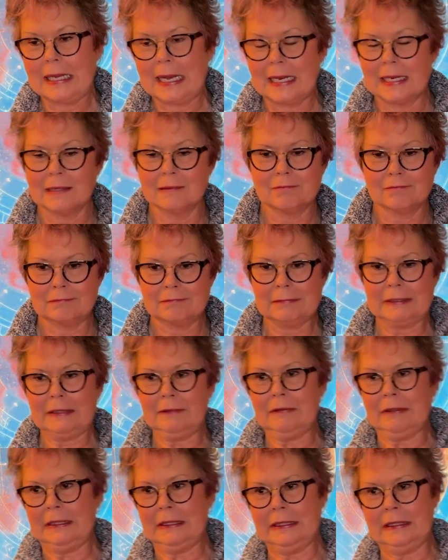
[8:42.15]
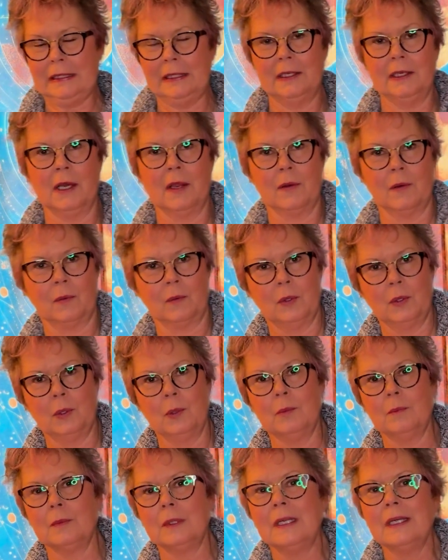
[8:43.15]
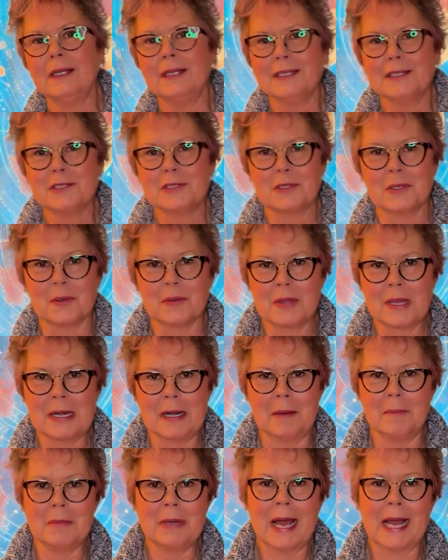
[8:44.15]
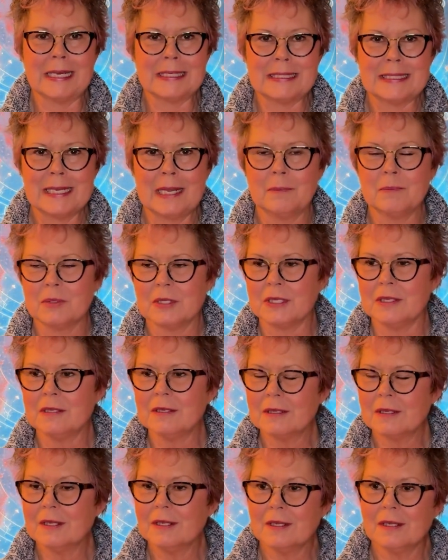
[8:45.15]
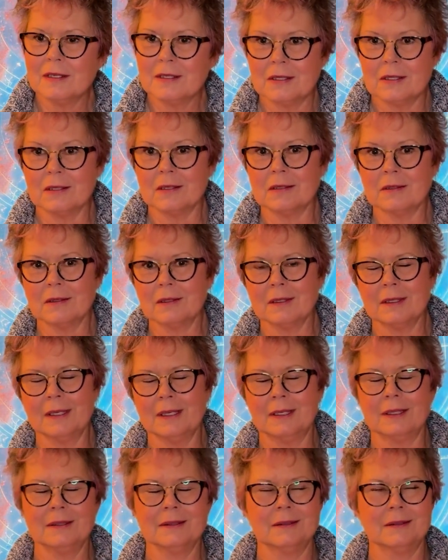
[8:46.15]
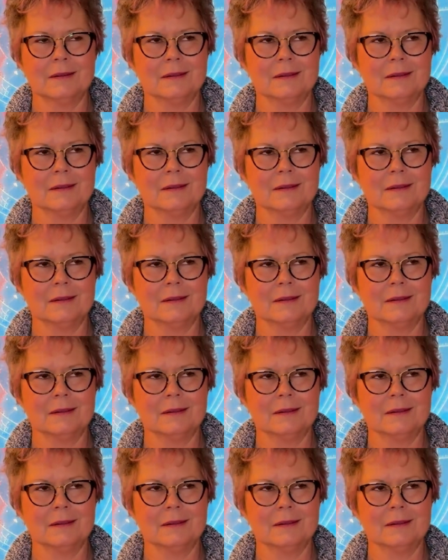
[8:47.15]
I leave it in another room so that I'm not tempted to